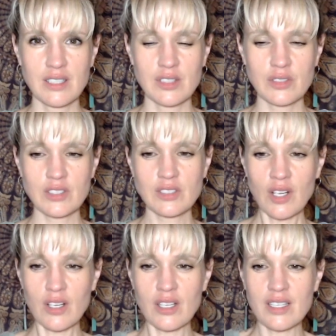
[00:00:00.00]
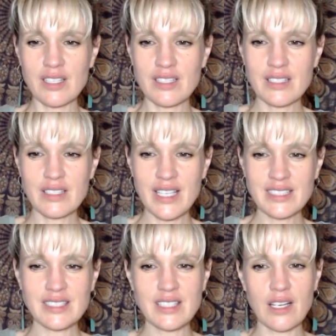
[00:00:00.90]
So it's not
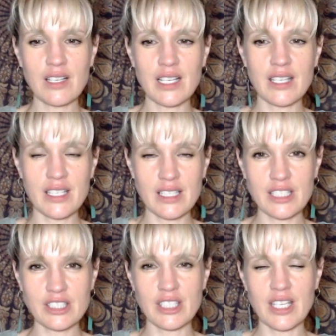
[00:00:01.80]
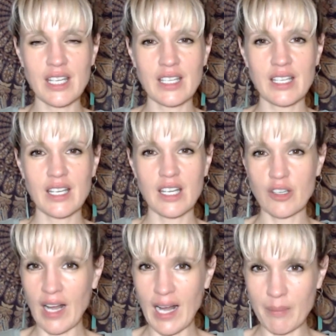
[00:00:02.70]
necessarily conditioning in
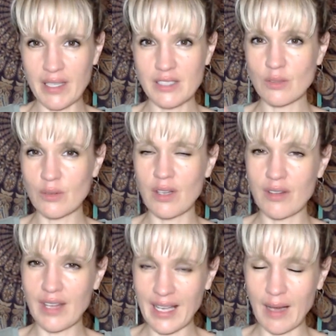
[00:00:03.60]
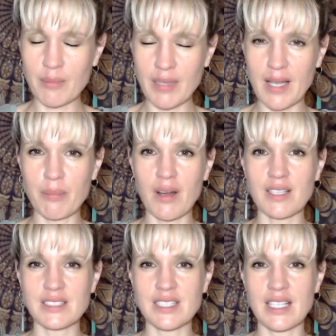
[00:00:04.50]
your habits, although that can play
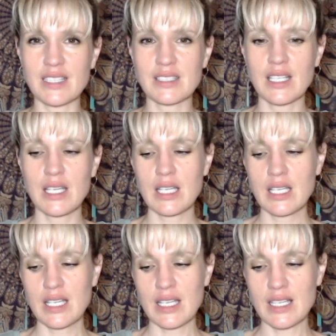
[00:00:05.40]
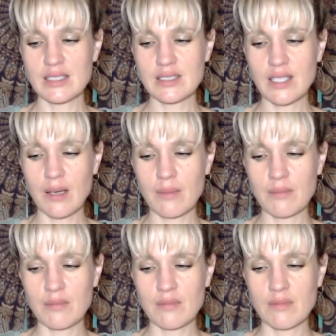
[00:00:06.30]
part in it. It's
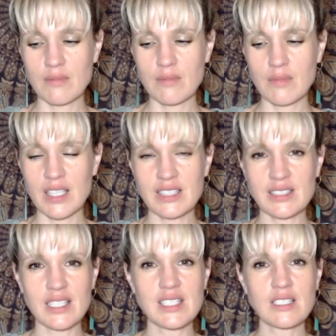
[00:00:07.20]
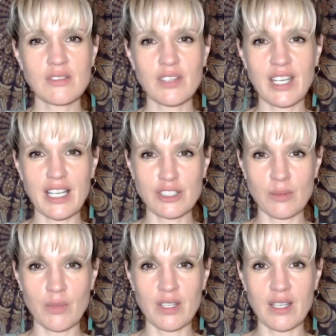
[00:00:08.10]
the
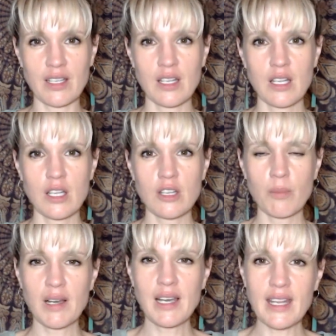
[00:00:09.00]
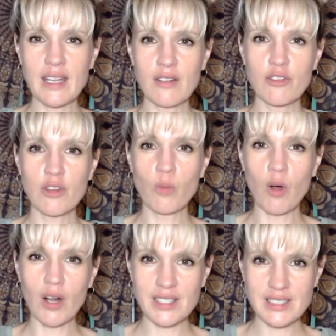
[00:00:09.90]
identification with it, the belief that
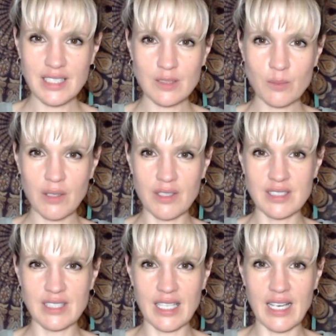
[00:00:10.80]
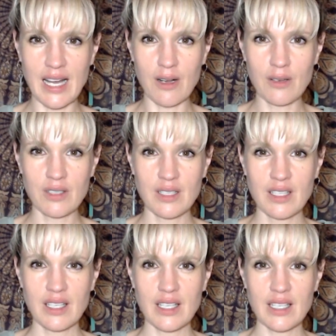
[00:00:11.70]
what is experiencing now
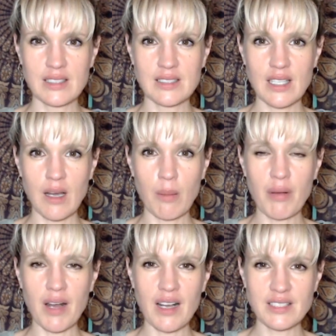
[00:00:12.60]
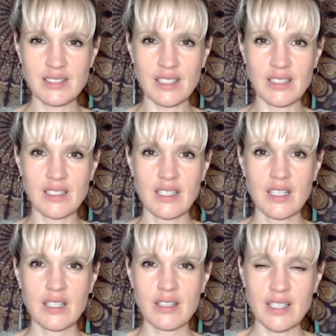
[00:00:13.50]
is a person
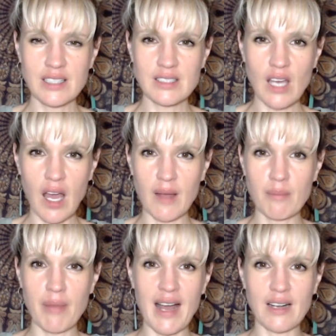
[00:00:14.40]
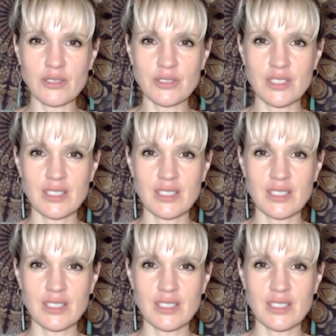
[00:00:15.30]
that is time bound.